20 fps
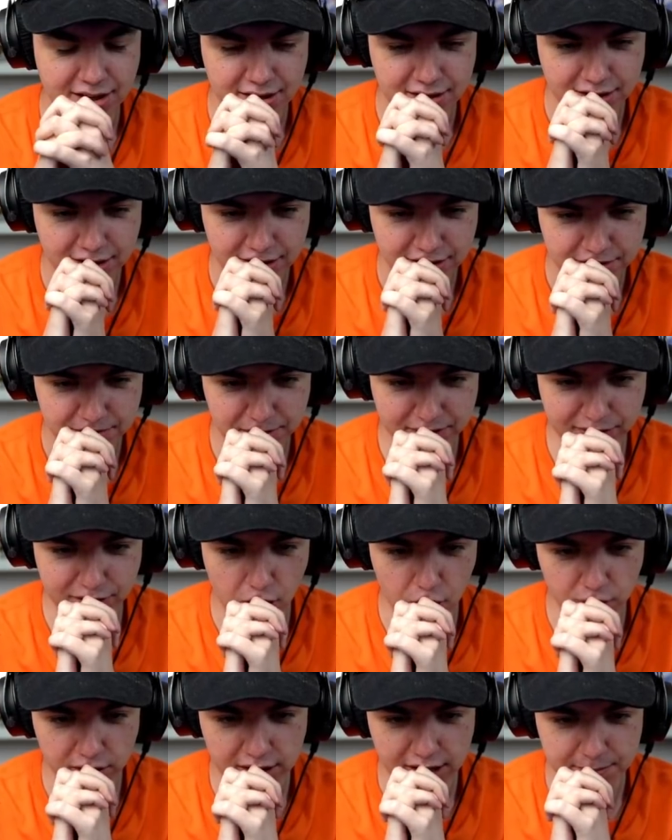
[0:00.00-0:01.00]

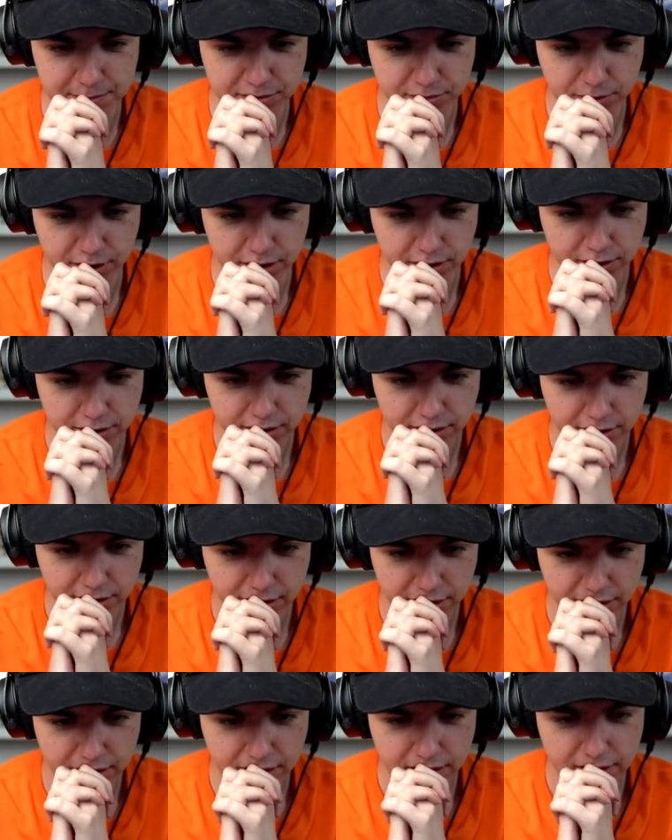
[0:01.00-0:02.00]

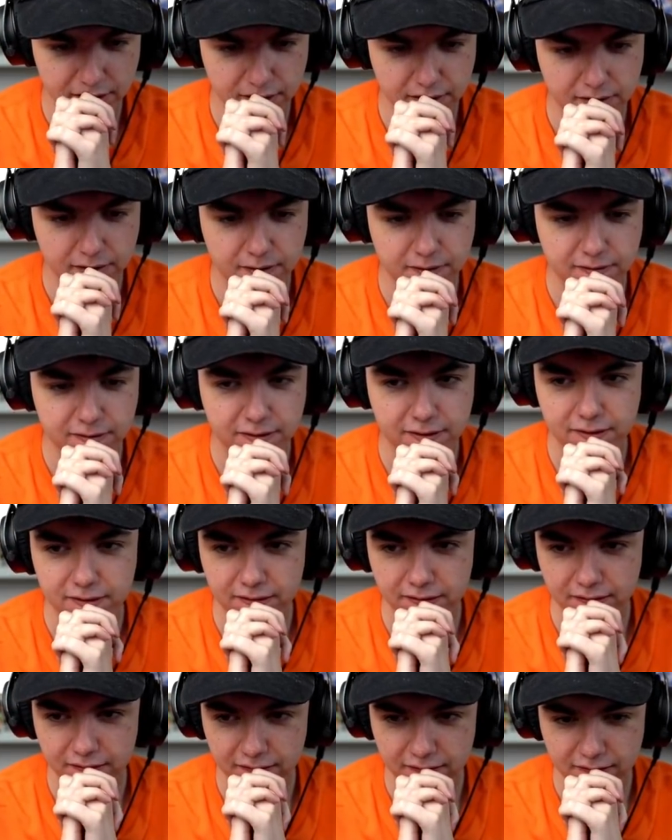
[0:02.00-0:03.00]

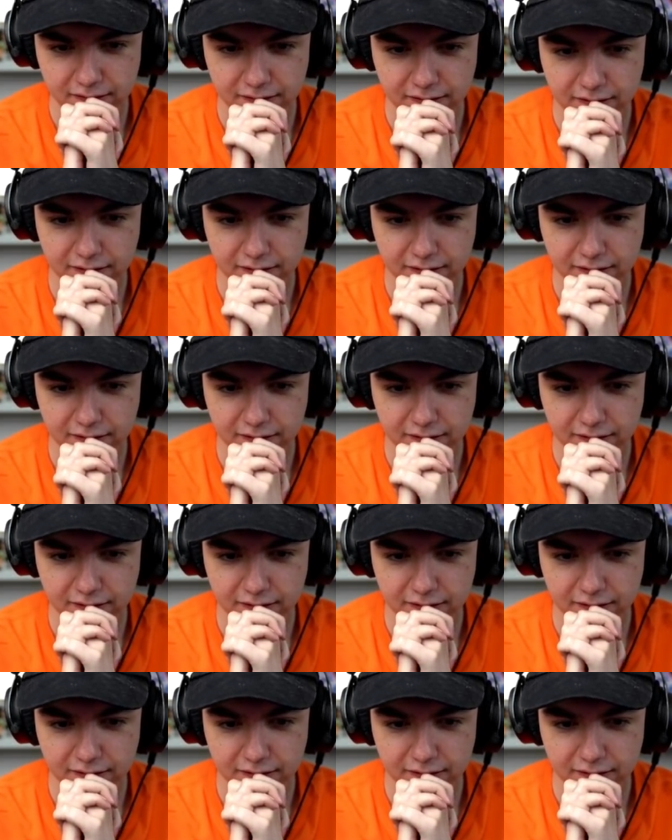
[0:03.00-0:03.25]
The person shown says nothing.